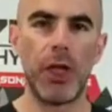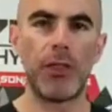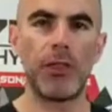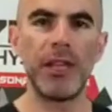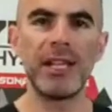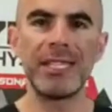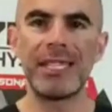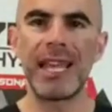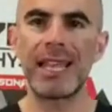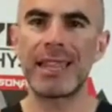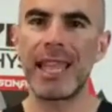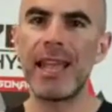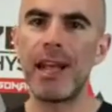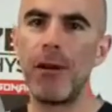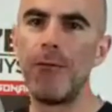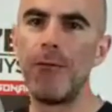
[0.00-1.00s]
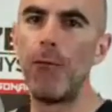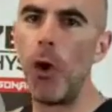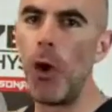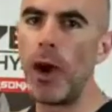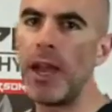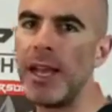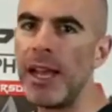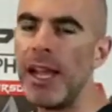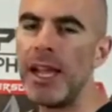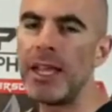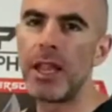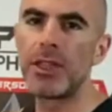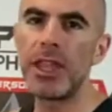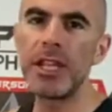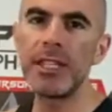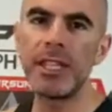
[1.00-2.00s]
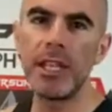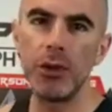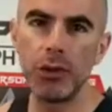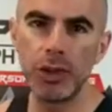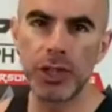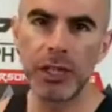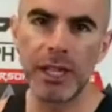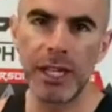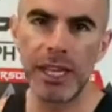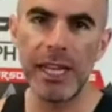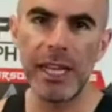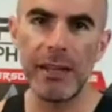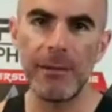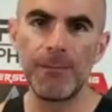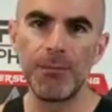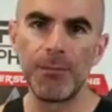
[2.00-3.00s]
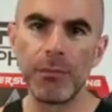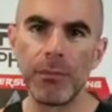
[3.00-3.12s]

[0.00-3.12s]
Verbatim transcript: the things that they avoid, the things that you shouldn't eat,